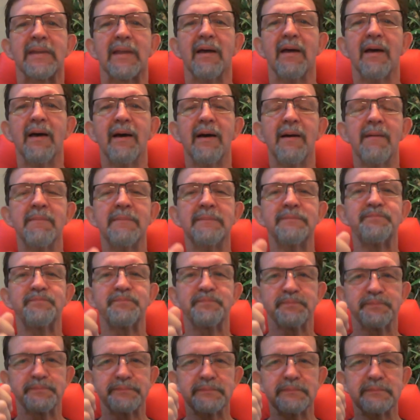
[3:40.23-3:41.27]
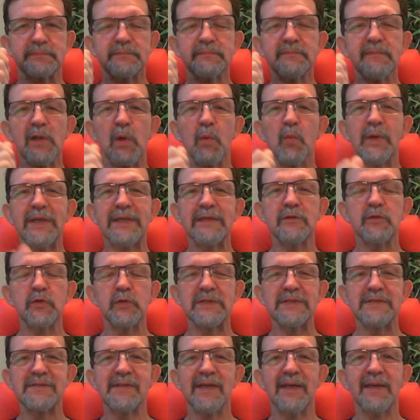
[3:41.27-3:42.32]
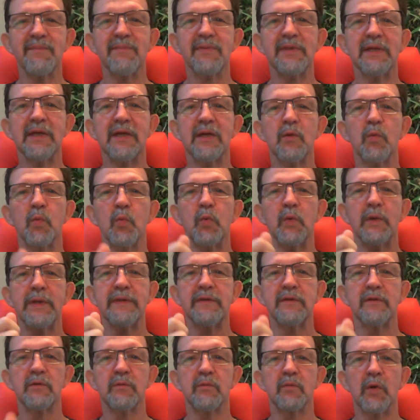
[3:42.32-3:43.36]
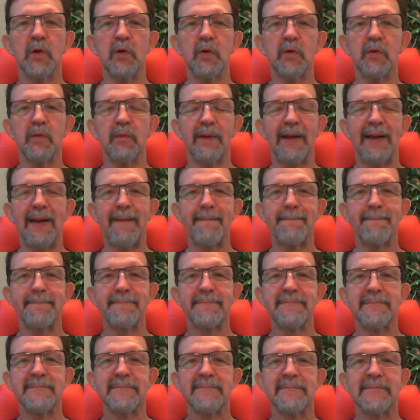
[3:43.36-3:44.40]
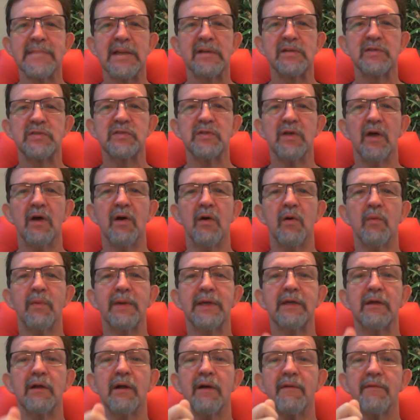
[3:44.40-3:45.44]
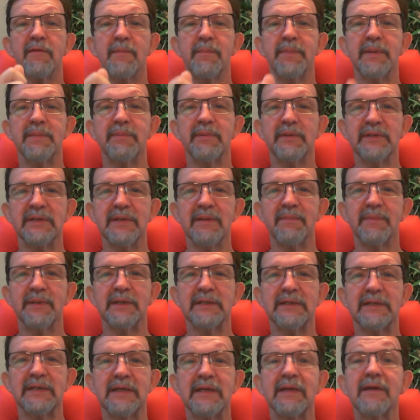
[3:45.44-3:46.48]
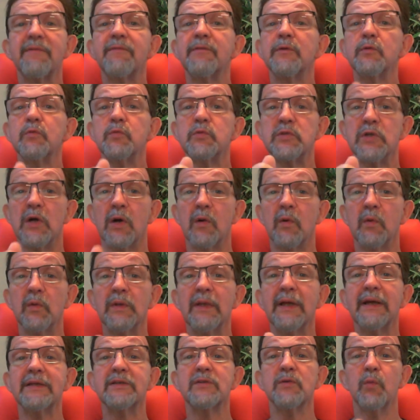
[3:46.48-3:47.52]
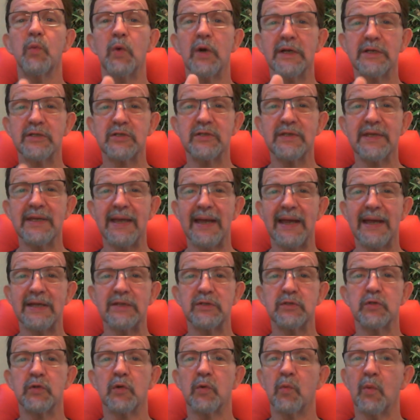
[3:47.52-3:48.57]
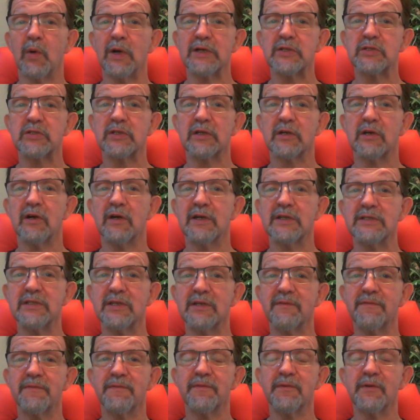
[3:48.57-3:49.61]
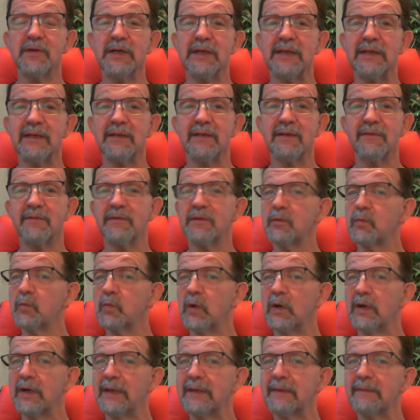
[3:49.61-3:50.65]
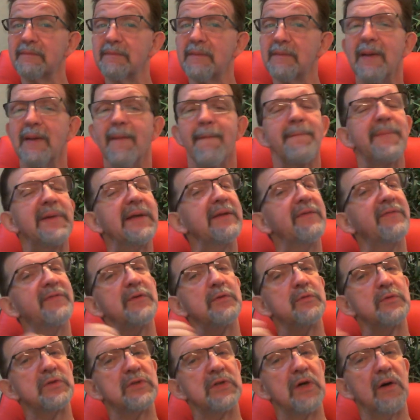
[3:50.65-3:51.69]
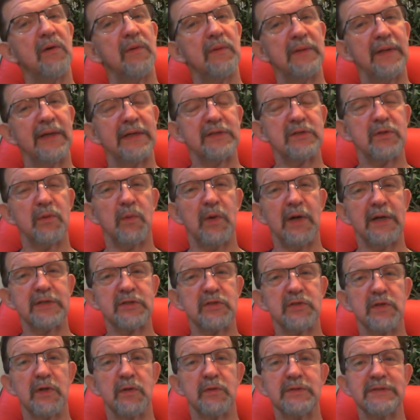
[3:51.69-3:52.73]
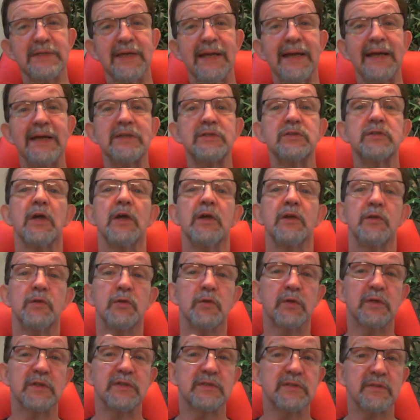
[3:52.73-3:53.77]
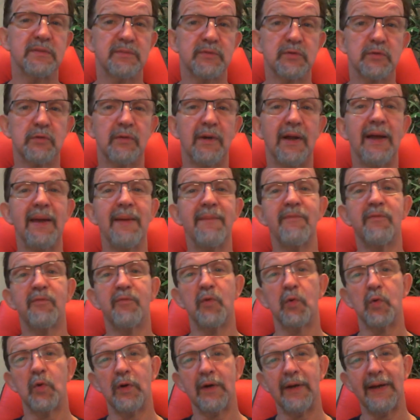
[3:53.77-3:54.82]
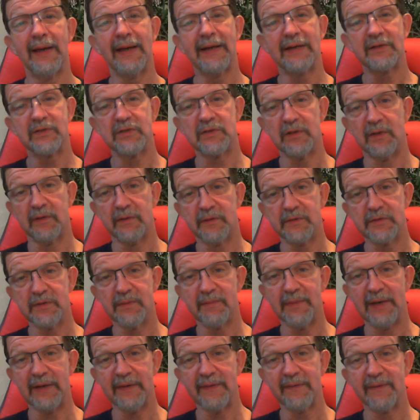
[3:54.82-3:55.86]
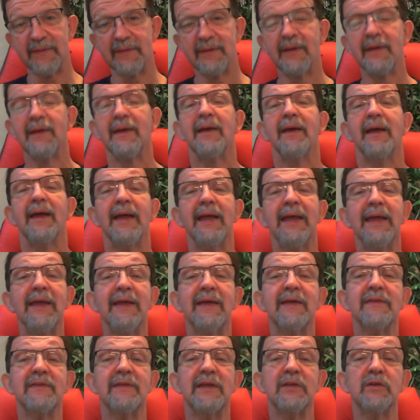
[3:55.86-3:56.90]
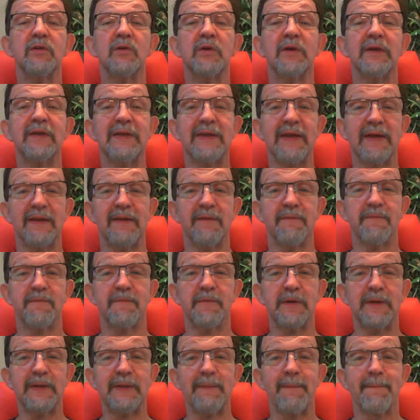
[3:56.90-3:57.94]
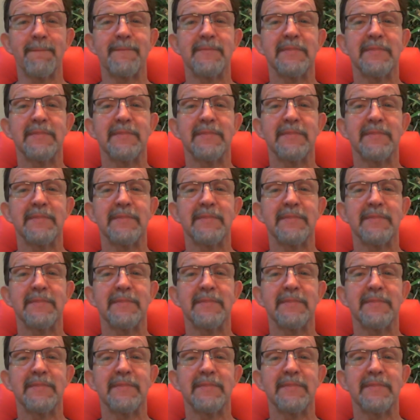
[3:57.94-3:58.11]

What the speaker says: We can do the same thing with your Roku app. So we can offer people the ability, if you don't like to watch the ads, you can watch the content free if you want. But if you don't like to watch those ads, you can subscribe for X dollars a month, and then you can get it free.